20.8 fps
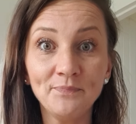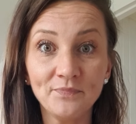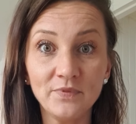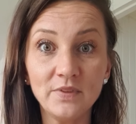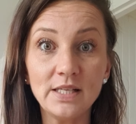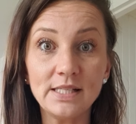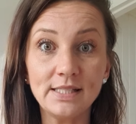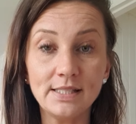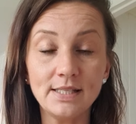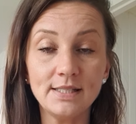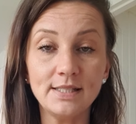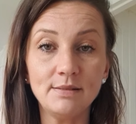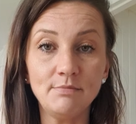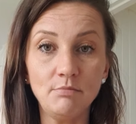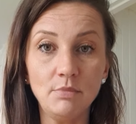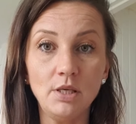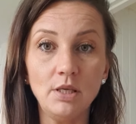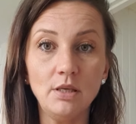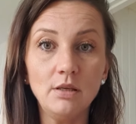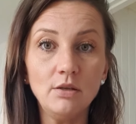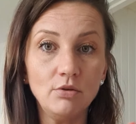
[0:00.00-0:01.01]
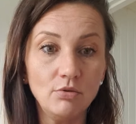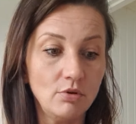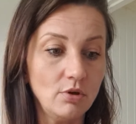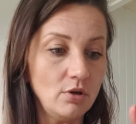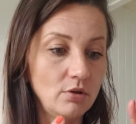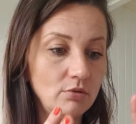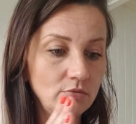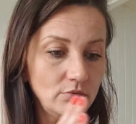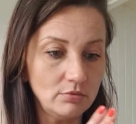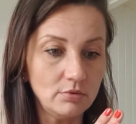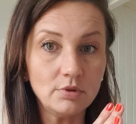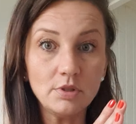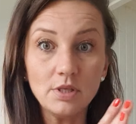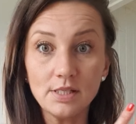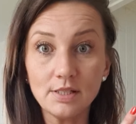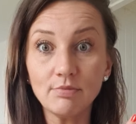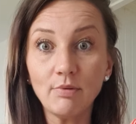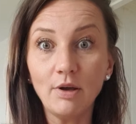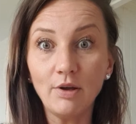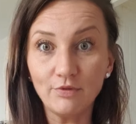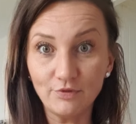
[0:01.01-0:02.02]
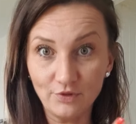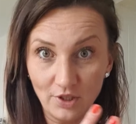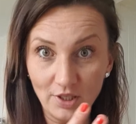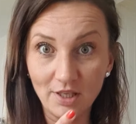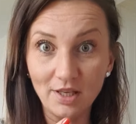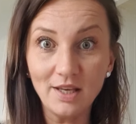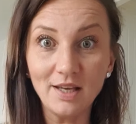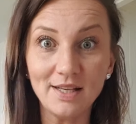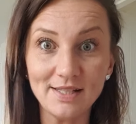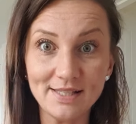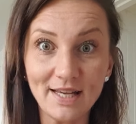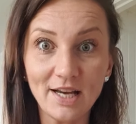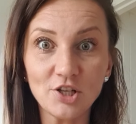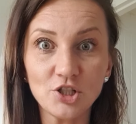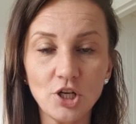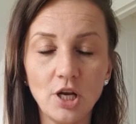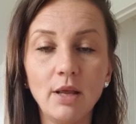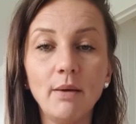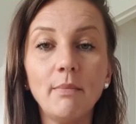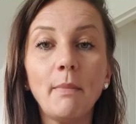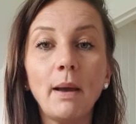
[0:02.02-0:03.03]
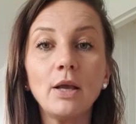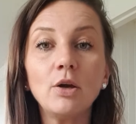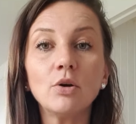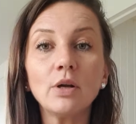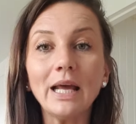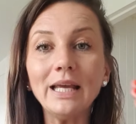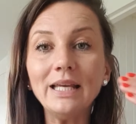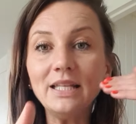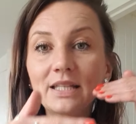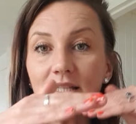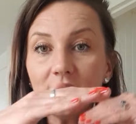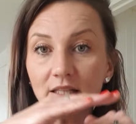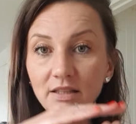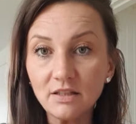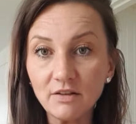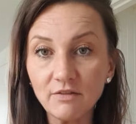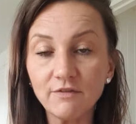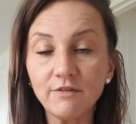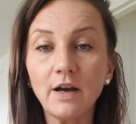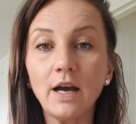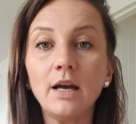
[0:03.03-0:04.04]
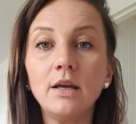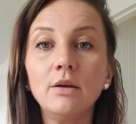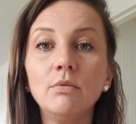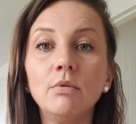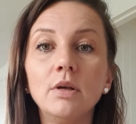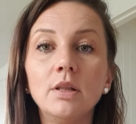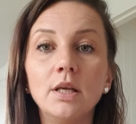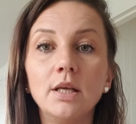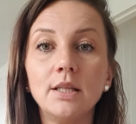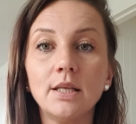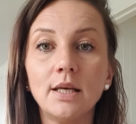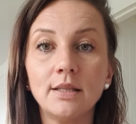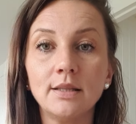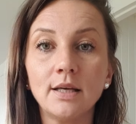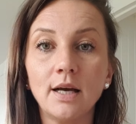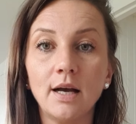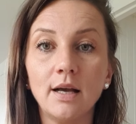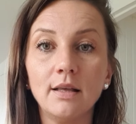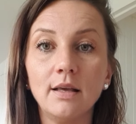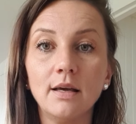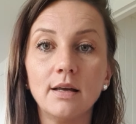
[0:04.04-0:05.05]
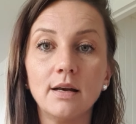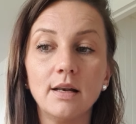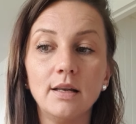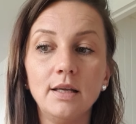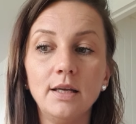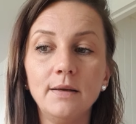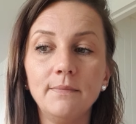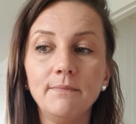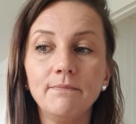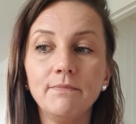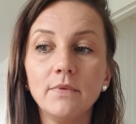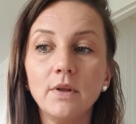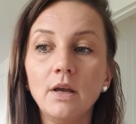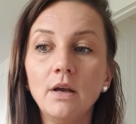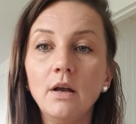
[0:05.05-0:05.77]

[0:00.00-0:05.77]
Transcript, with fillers: this is me, you know, this way of thinking is actually, am I going to identify with it entirely?